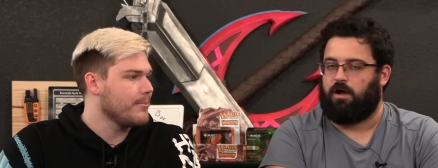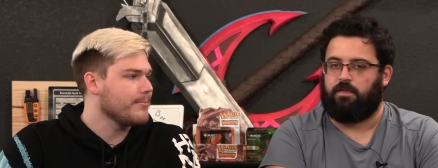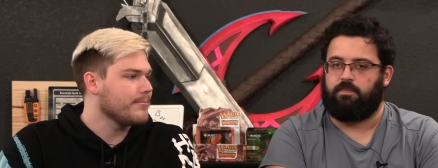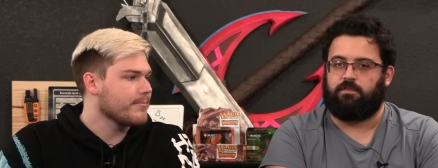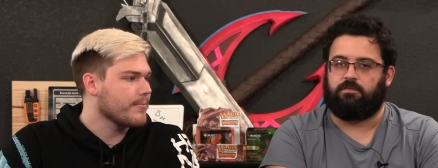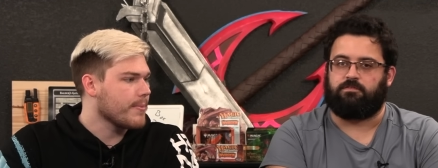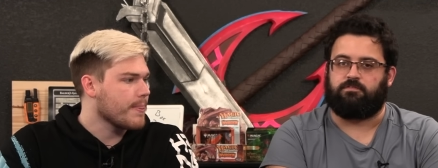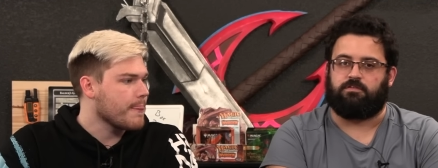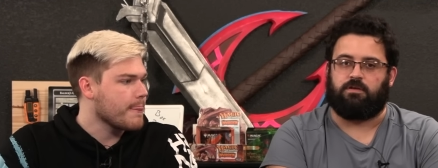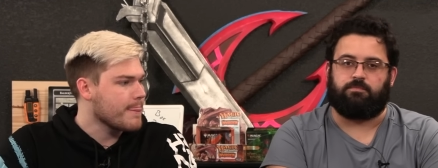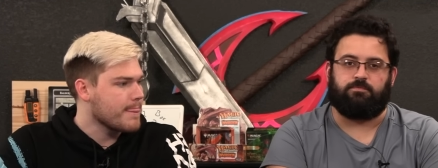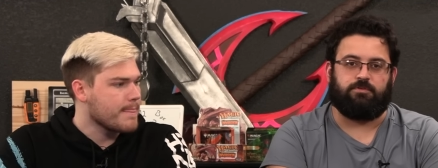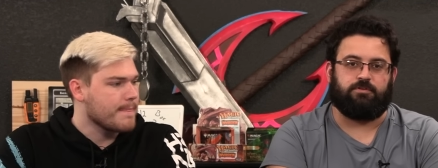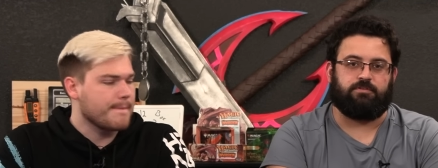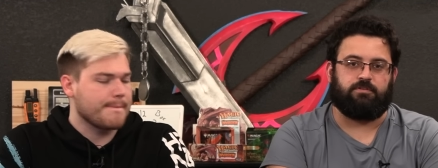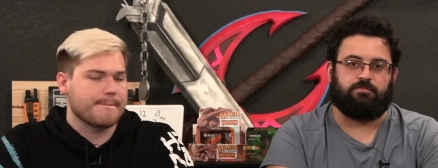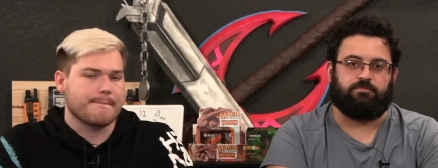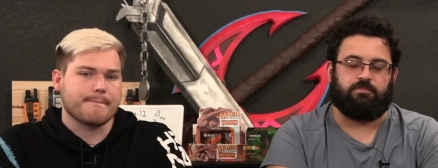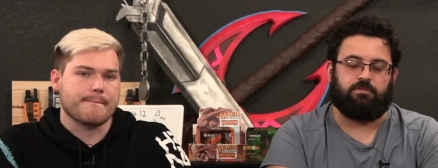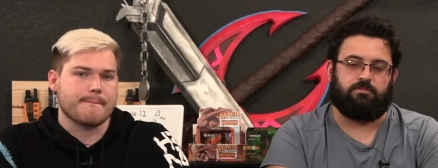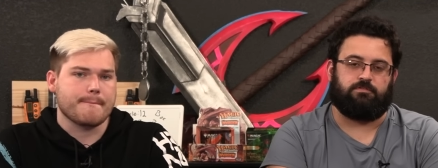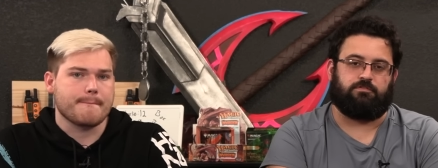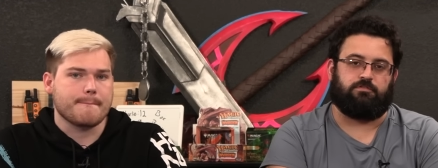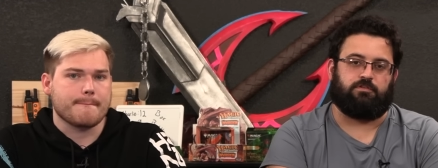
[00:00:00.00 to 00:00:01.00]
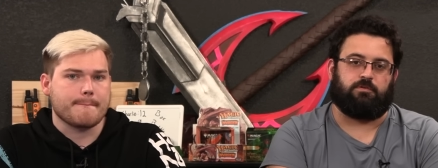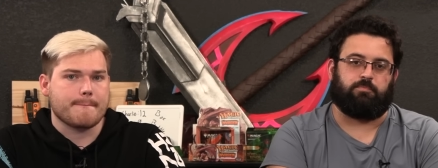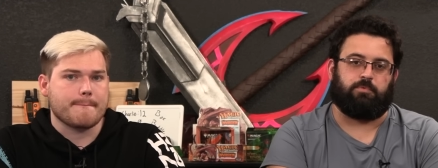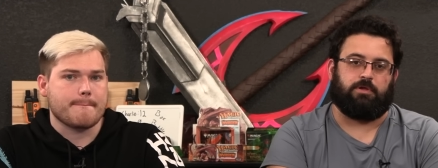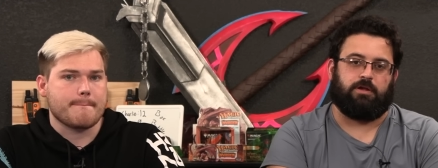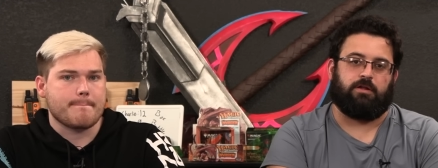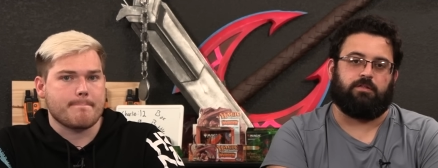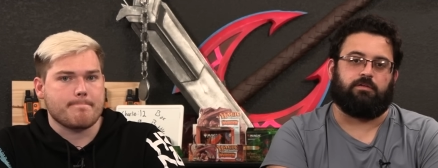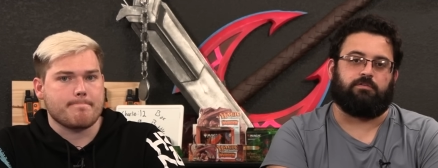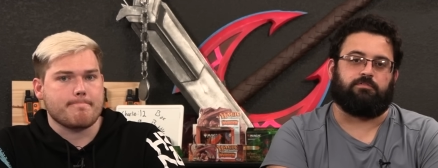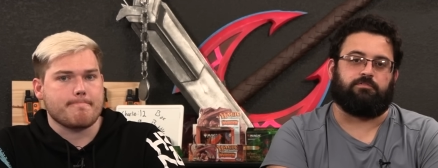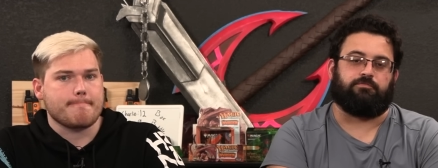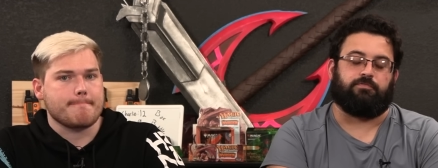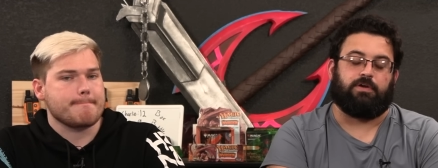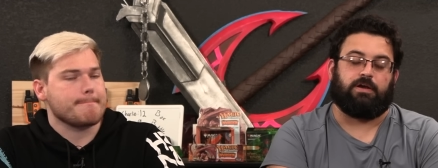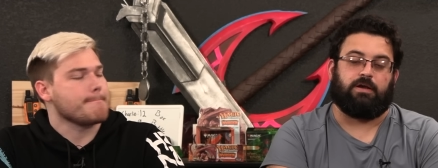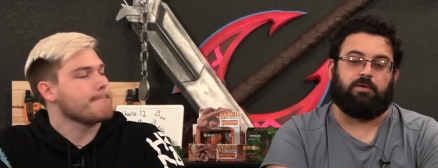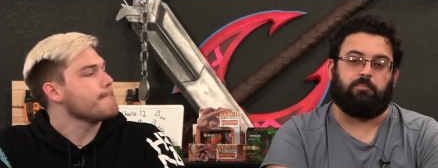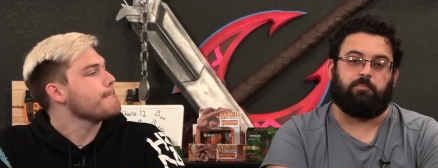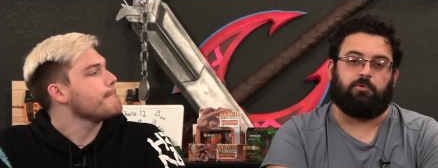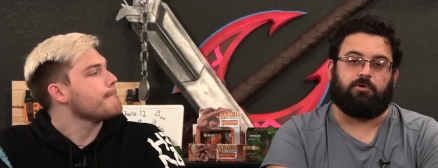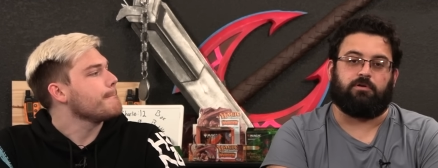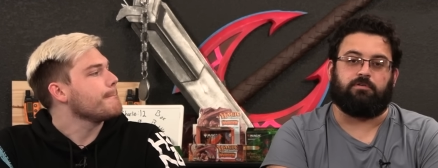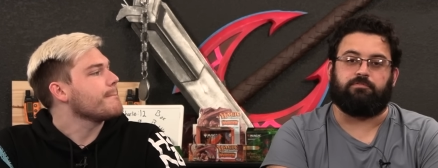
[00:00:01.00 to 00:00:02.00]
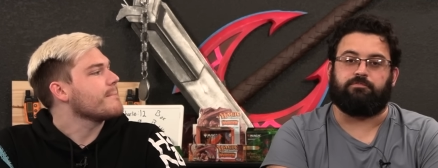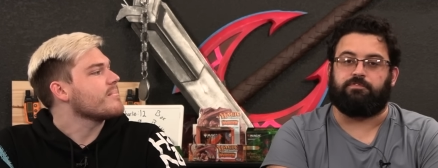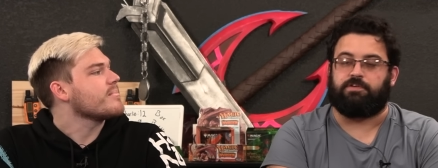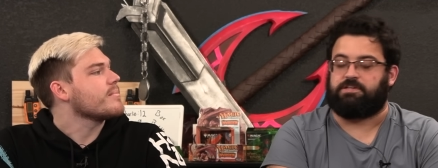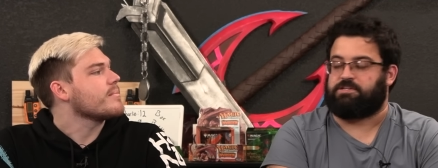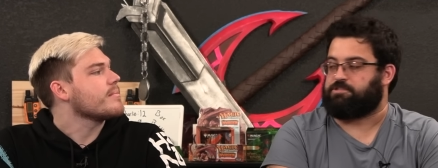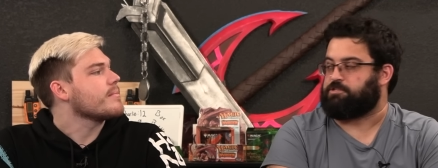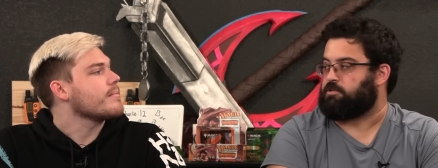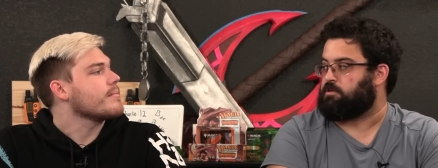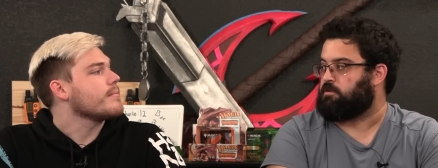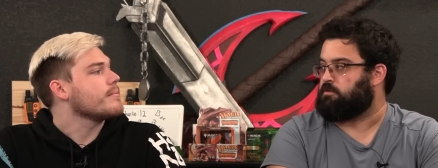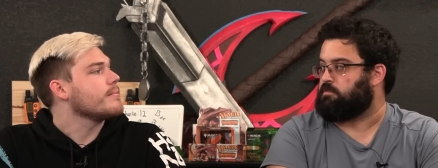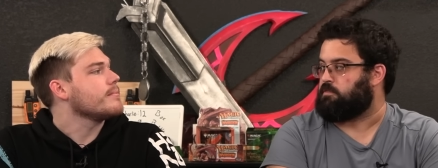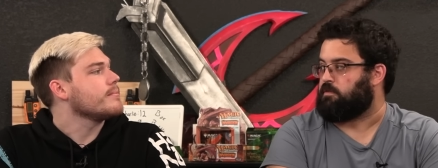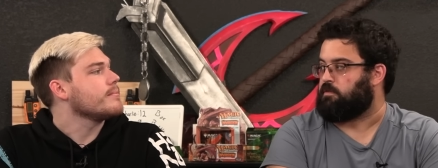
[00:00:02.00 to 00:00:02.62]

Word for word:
Speaker 1: On the subject of TCG Player, there's a very important feature.